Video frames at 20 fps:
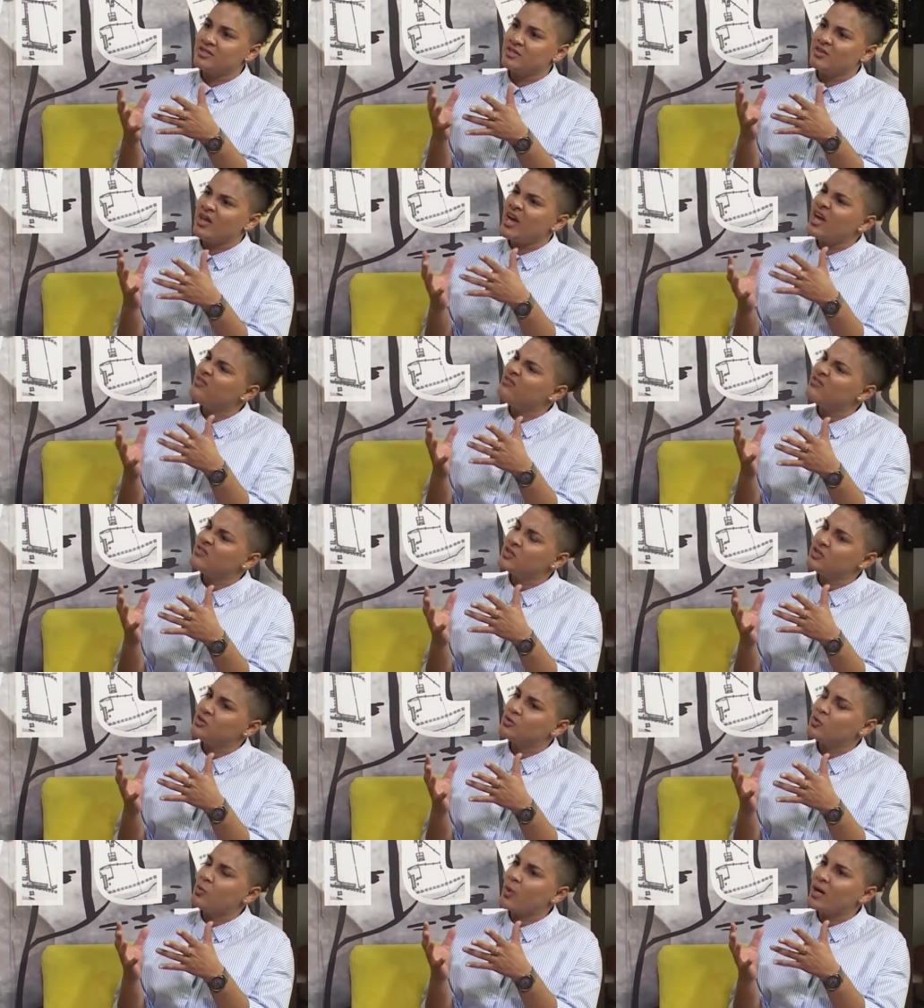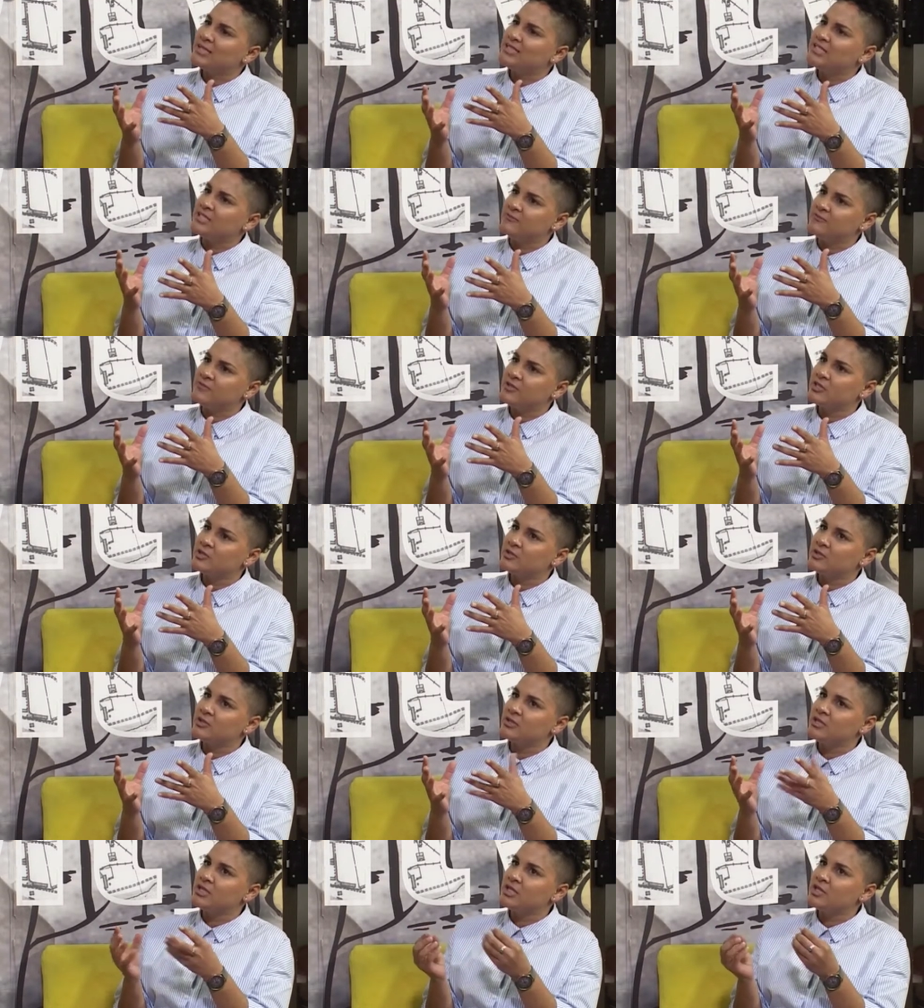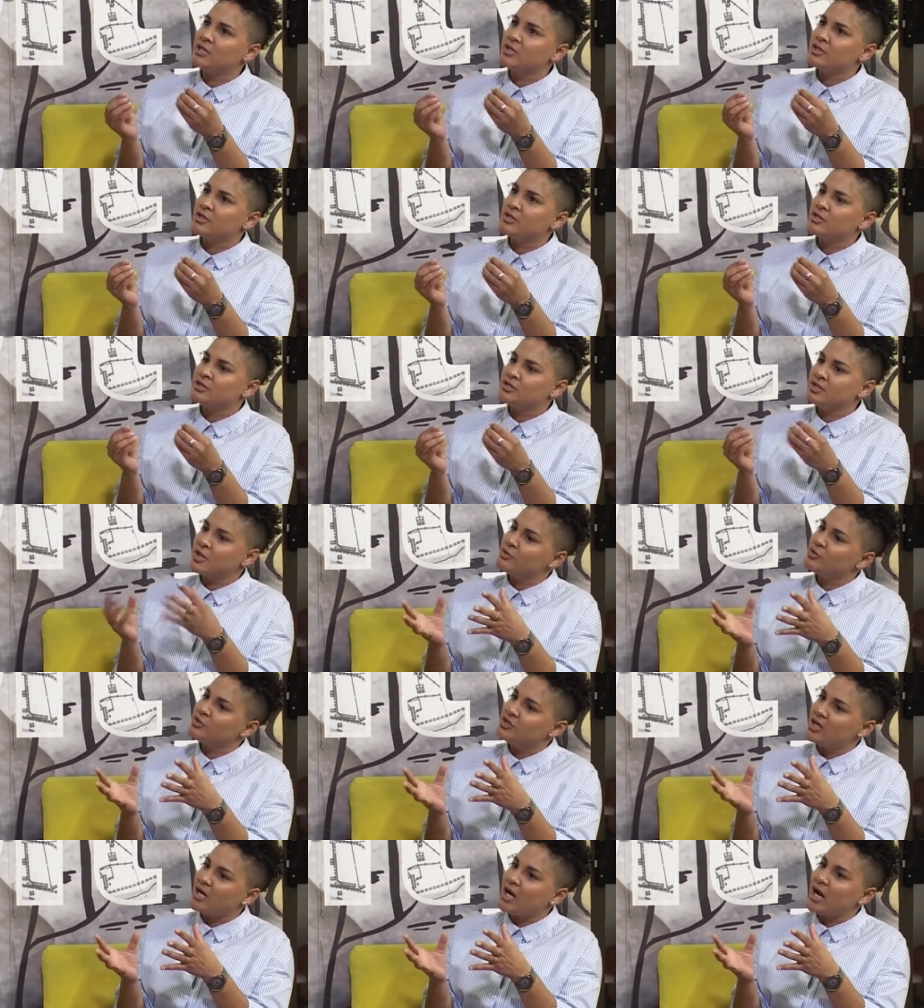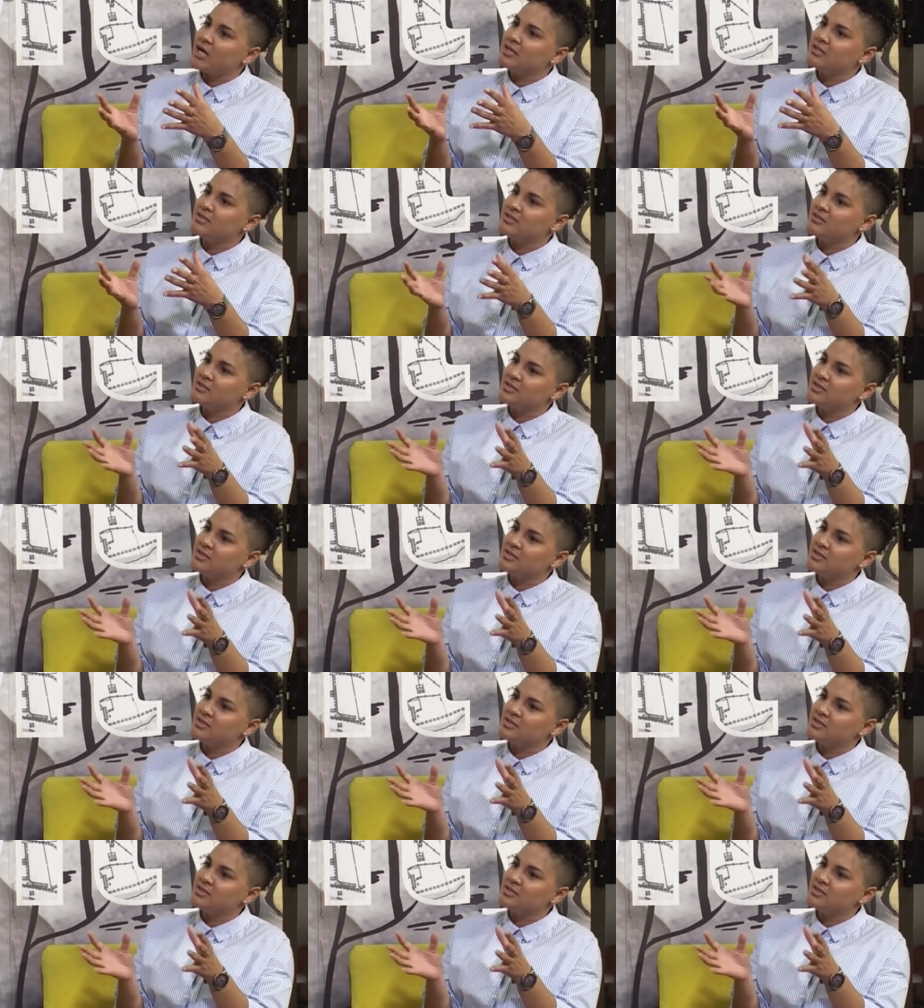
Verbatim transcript: So they have quite difficulty socializing.